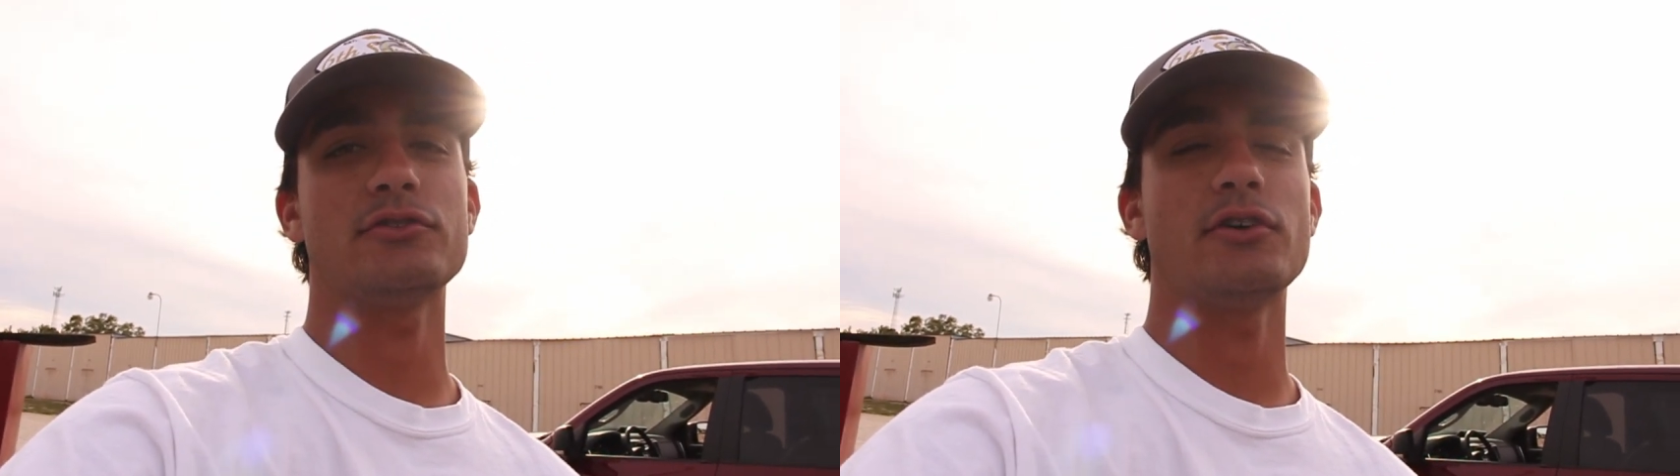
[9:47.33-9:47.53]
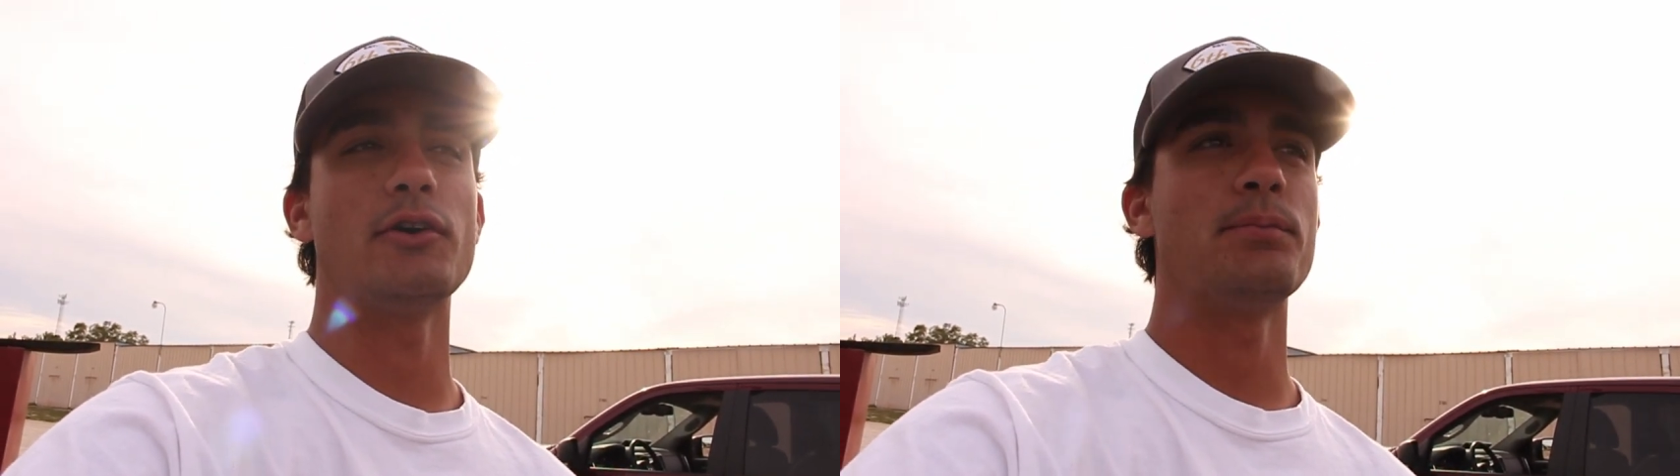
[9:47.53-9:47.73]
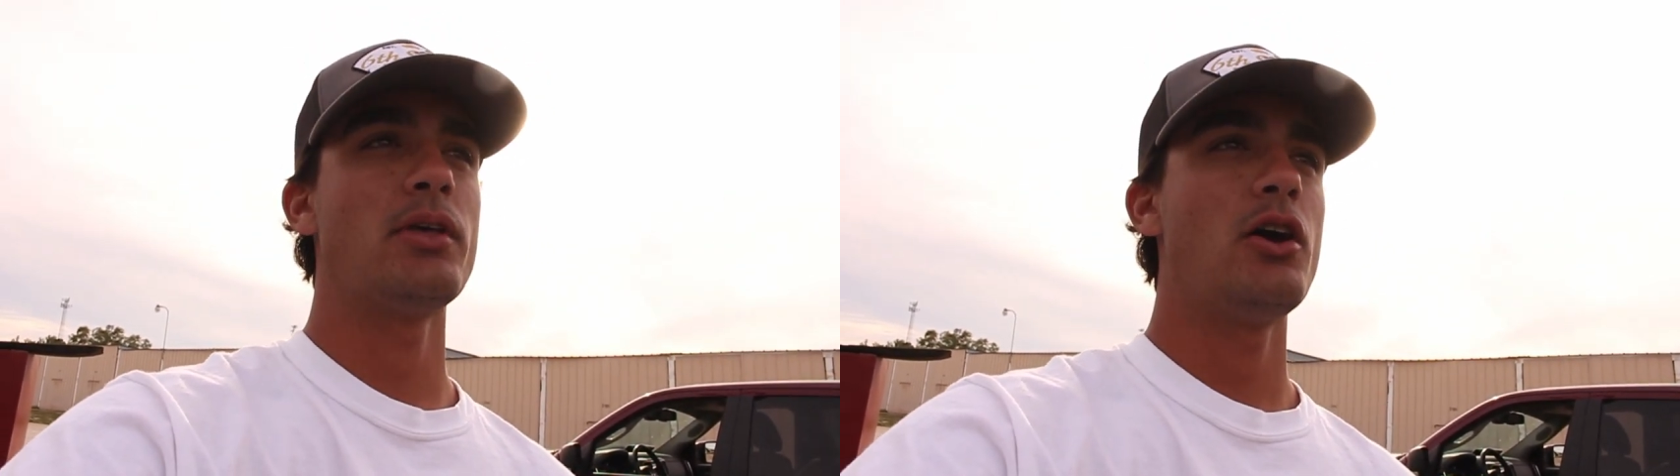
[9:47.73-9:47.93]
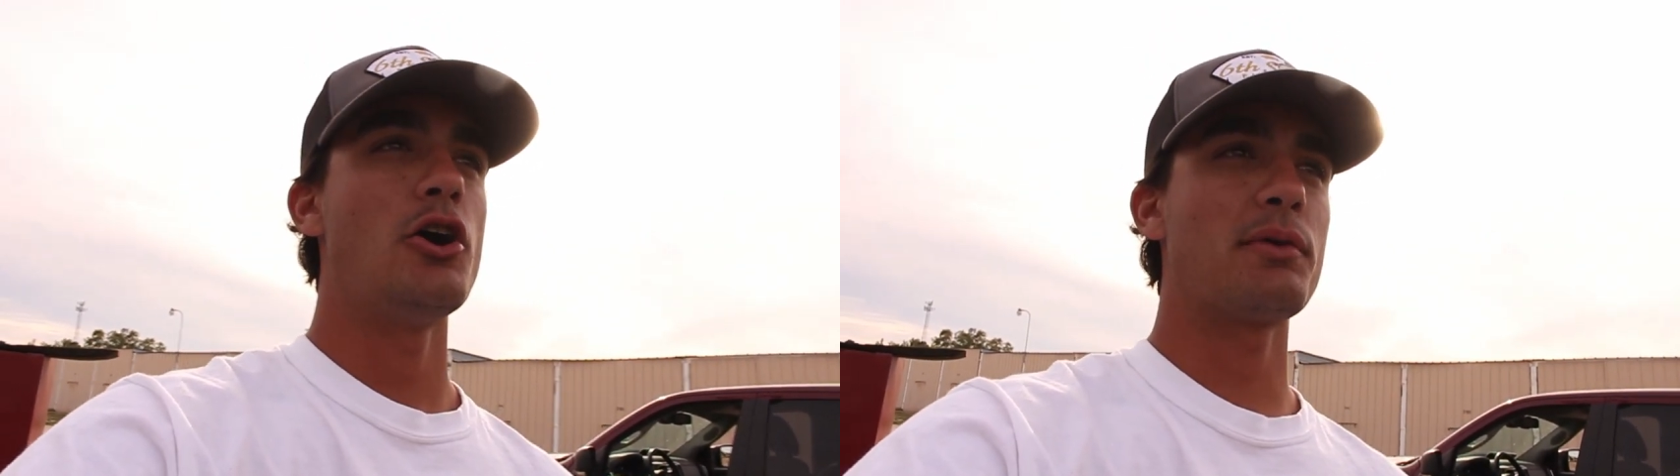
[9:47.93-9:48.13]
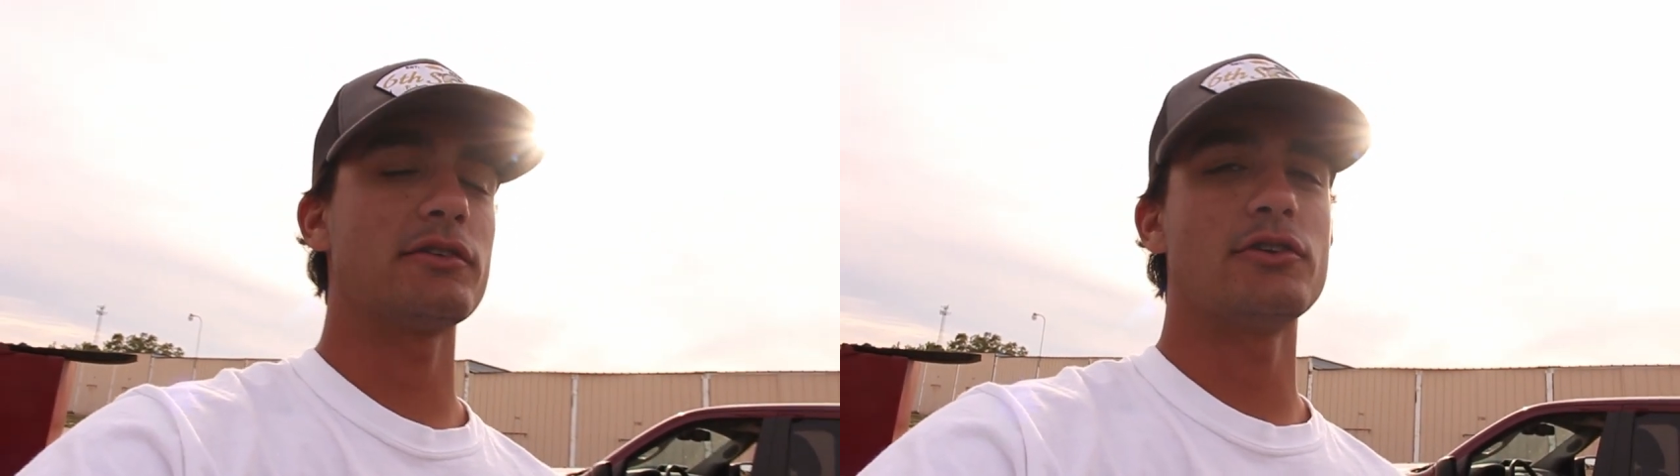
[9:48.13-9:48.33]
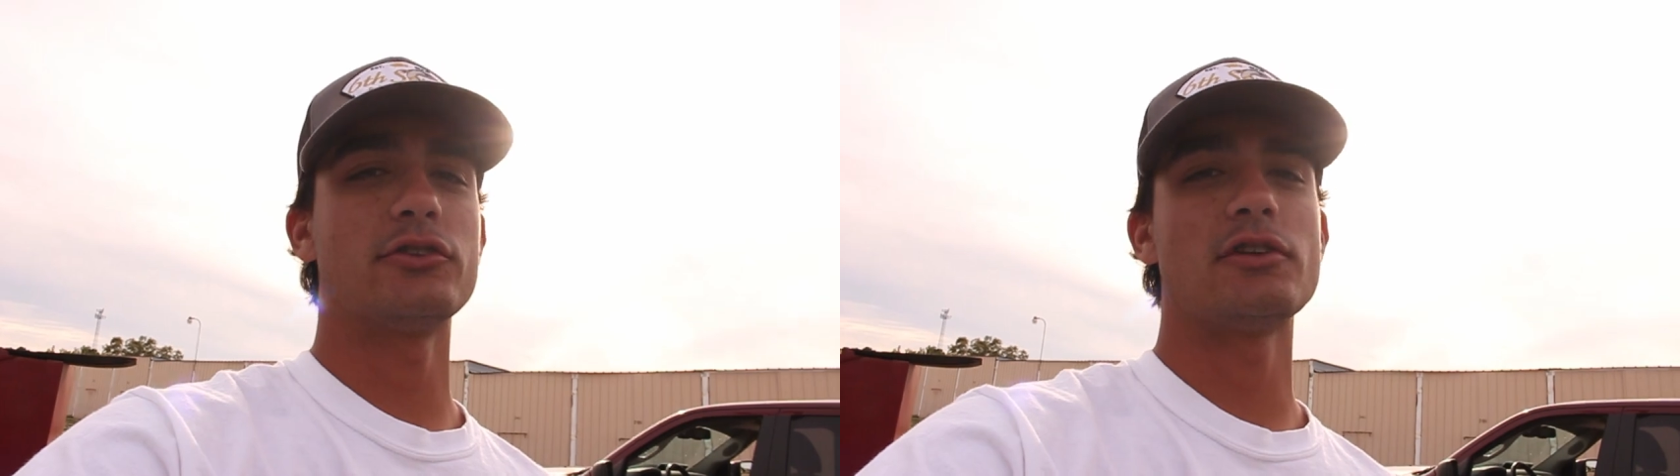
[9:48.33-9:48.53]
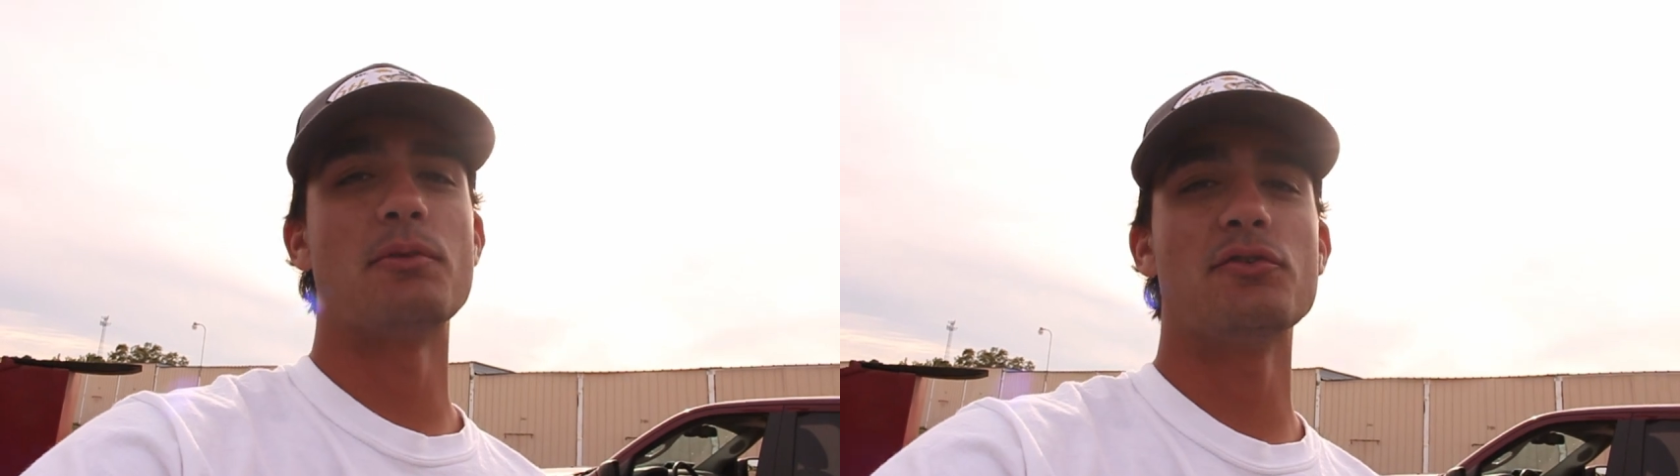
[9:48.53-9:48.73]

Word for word: So hope you guys learned something.